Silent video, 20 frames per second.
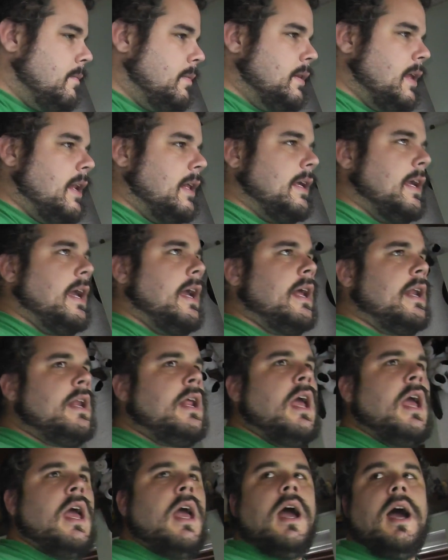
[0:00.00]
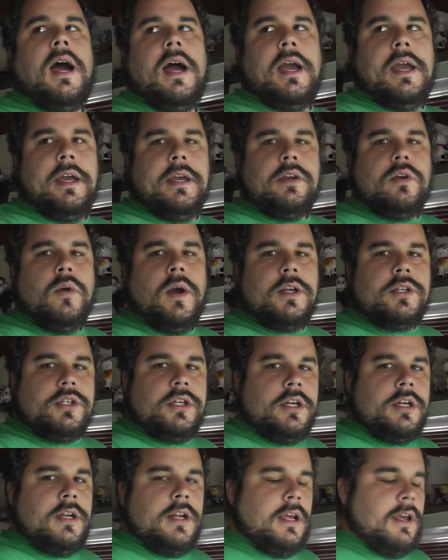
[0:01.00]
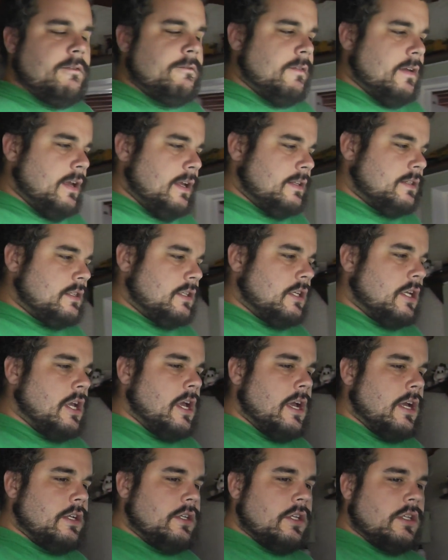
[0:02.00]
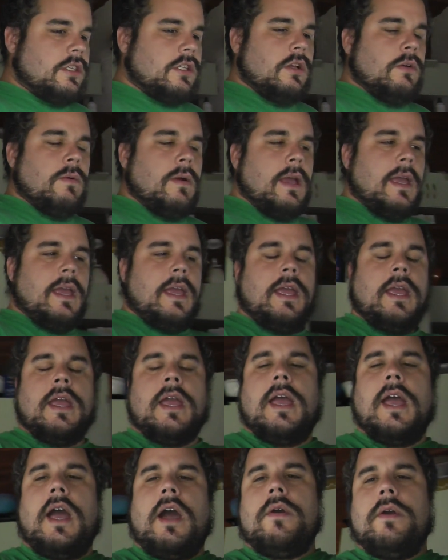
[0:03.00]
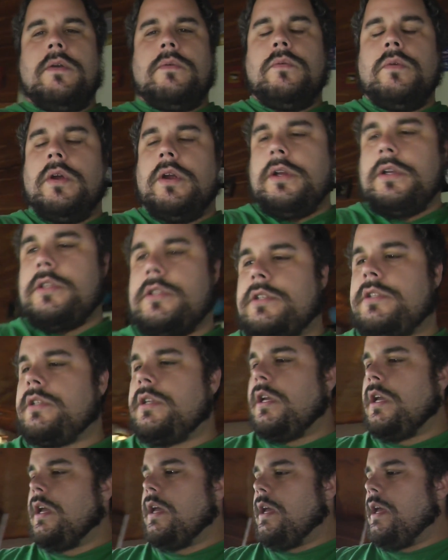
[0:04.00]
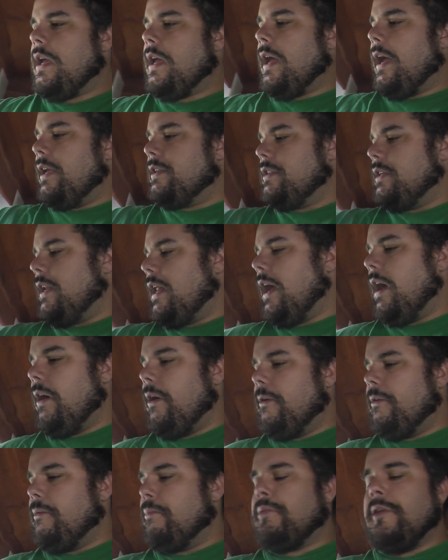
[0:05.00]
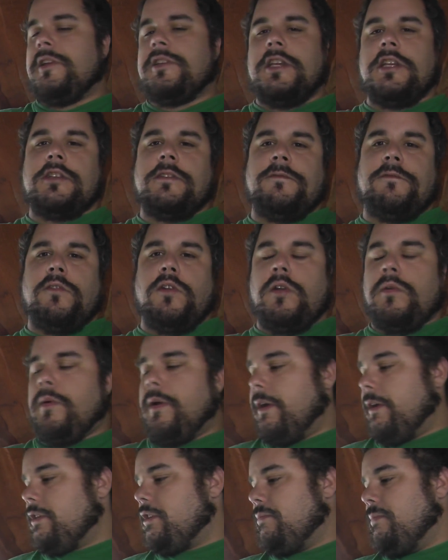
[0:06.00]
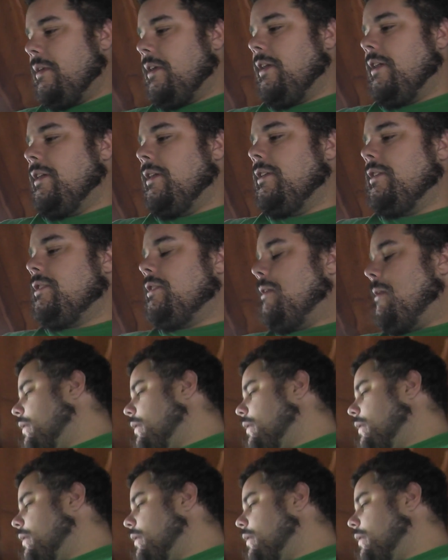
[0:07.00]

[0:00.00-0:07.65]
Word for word: But then again, I question if it's just the way how it works as in how the PlayStation 4 works, because